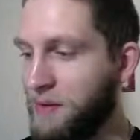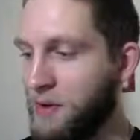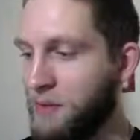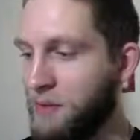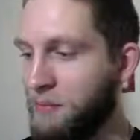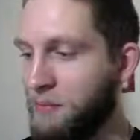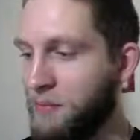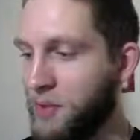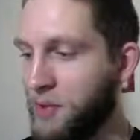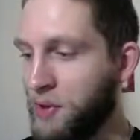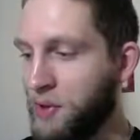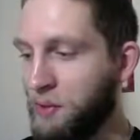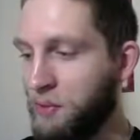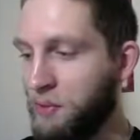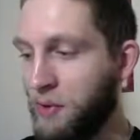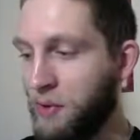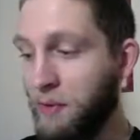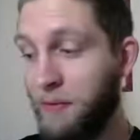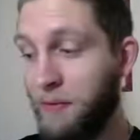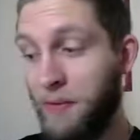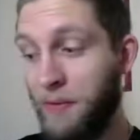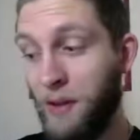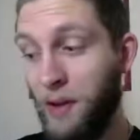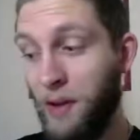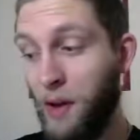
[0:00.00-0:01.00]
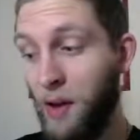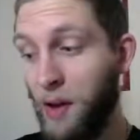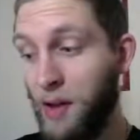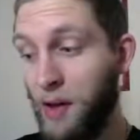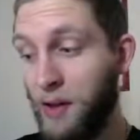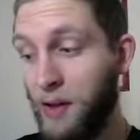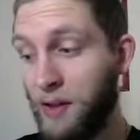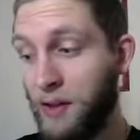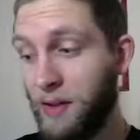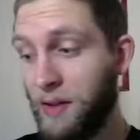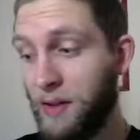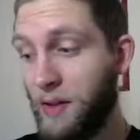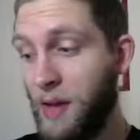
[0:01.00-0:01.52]
but you won't for
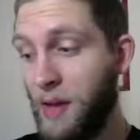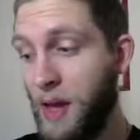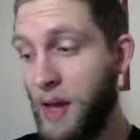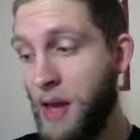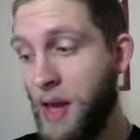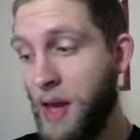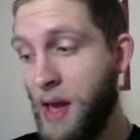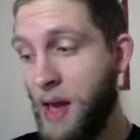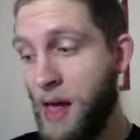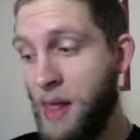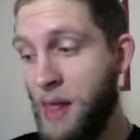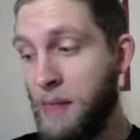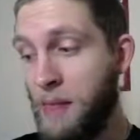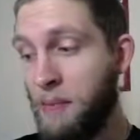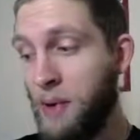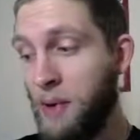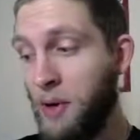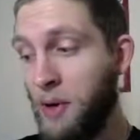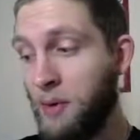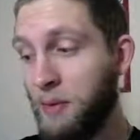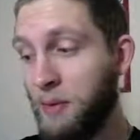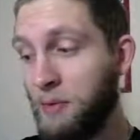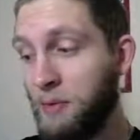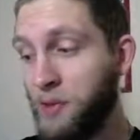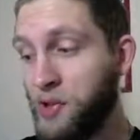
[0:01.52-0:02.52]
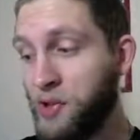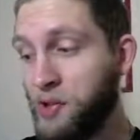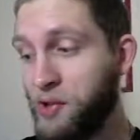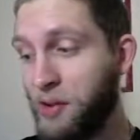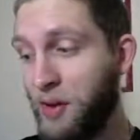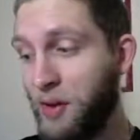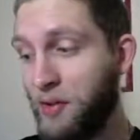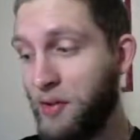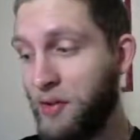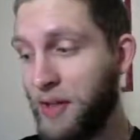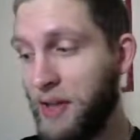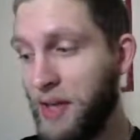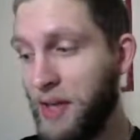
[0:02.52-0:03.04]
long. The Pokemon will
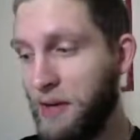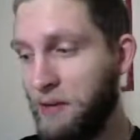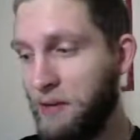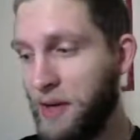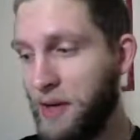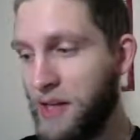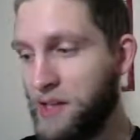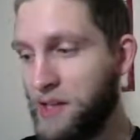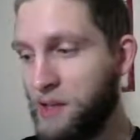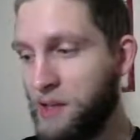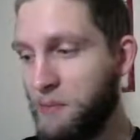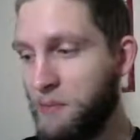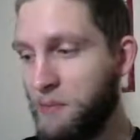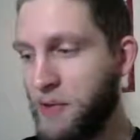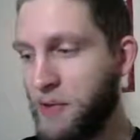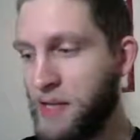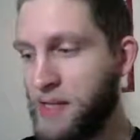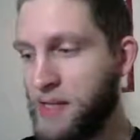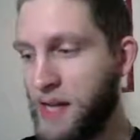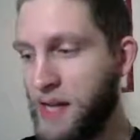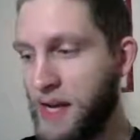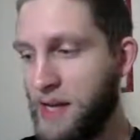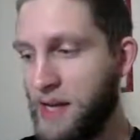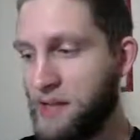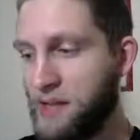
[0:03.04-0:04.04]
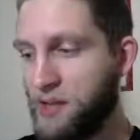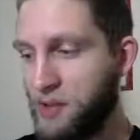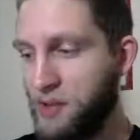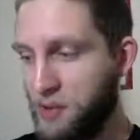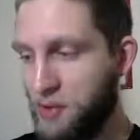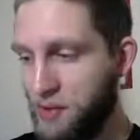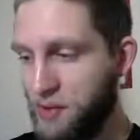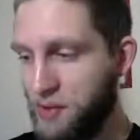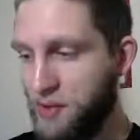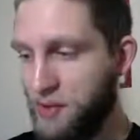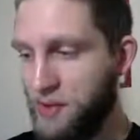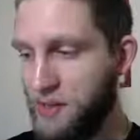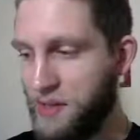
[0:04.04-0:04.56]
struggle to get away, so press A as soon
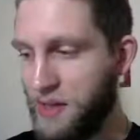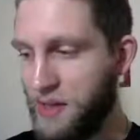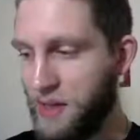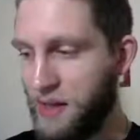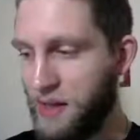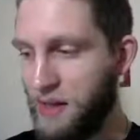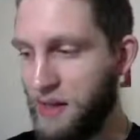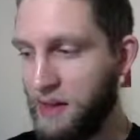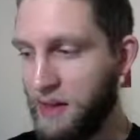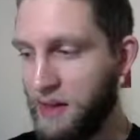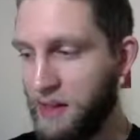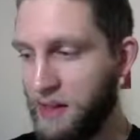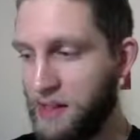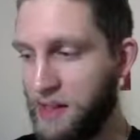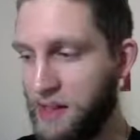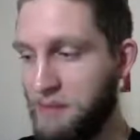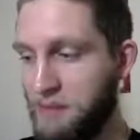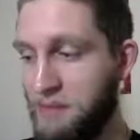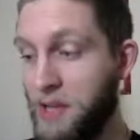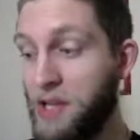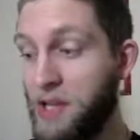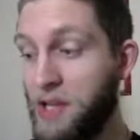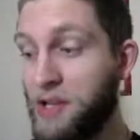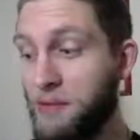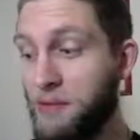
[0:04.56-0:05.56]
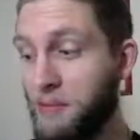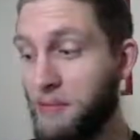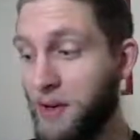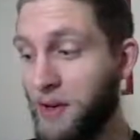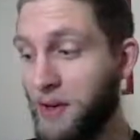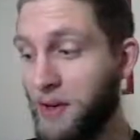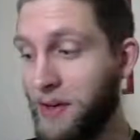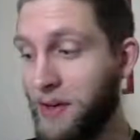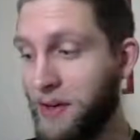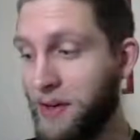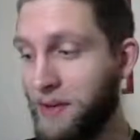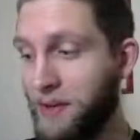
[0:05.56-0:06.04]
as you see the exclamation mark.